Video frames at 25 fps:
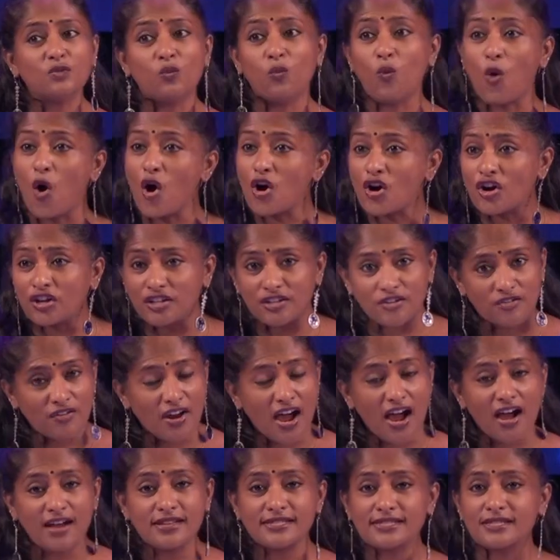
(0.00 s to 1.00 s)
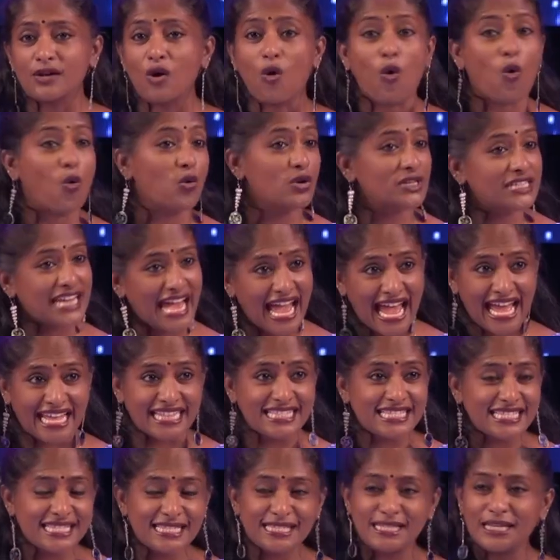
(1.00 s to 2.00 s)
Walk on grass, hold
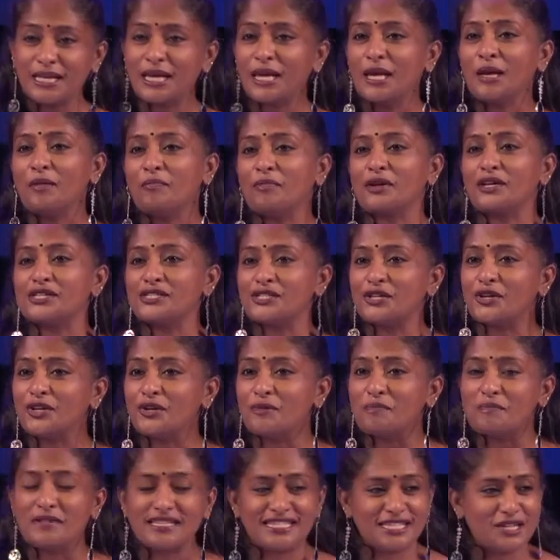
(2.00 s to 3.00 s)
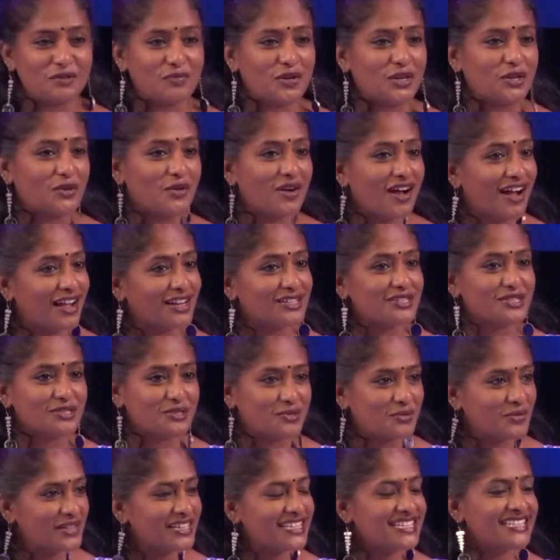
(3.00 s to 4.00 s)
hands, because you're going to miss it when you can't
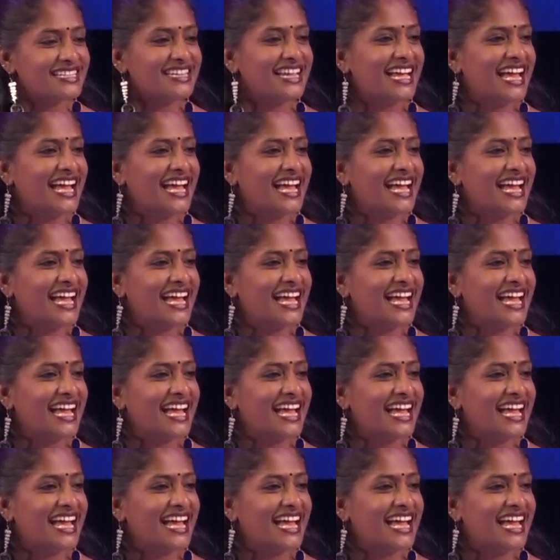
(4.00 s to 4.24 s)
do it.